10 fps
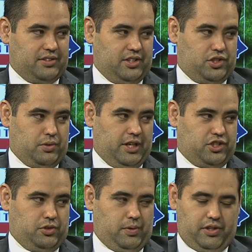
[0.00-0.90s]

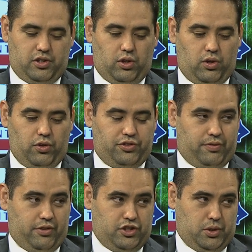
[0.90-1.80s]
situations where the goal
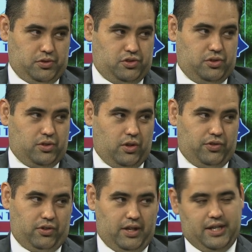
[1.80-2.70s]
differential is two goals
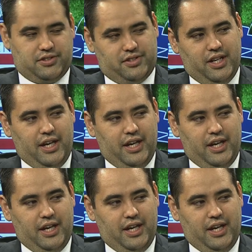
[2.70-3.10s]
or less,